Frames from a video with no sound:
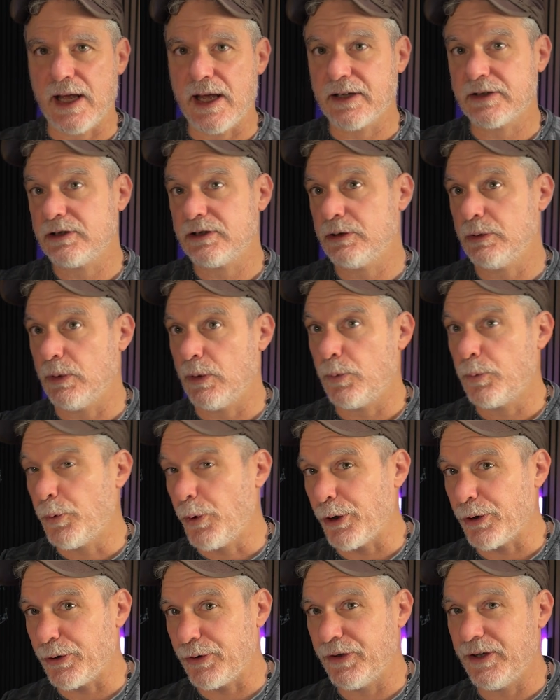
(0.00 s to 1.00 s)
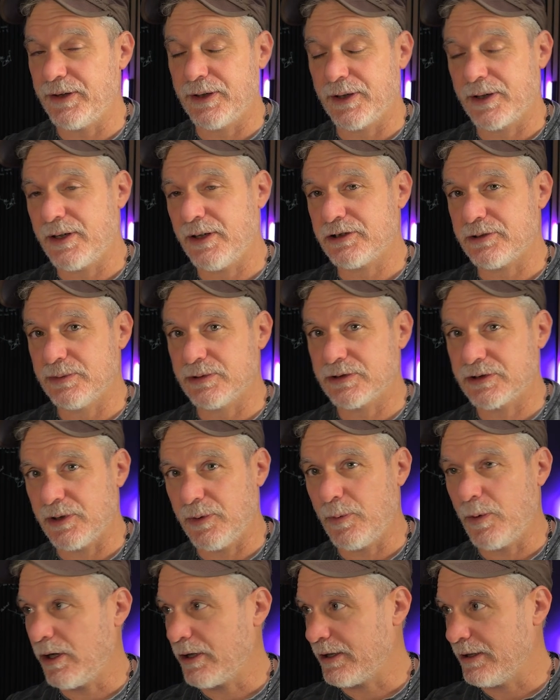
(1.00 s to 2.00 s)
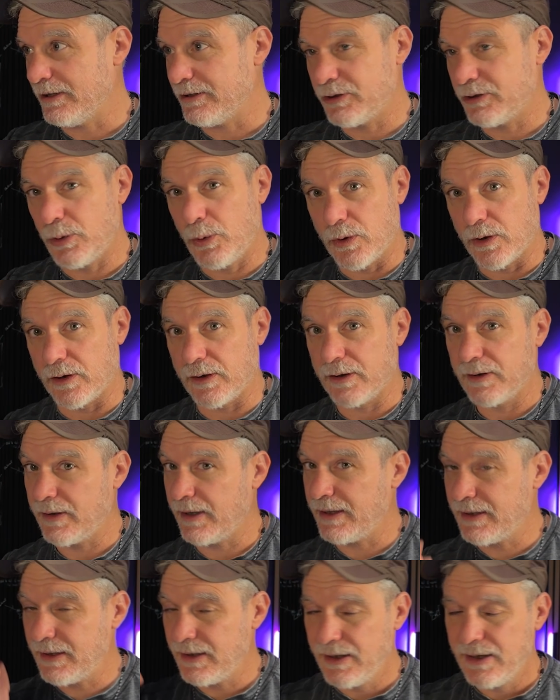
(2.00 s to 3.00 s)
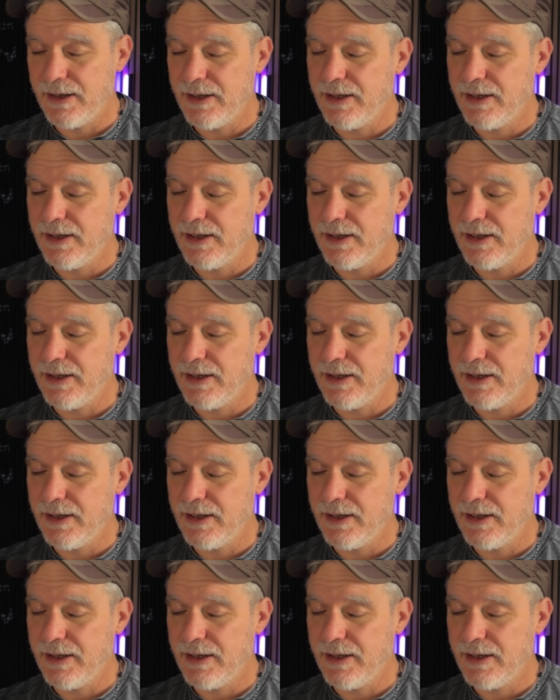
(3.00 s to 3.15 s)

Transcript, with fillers: X to a world that their customers can walk in and tour. Like,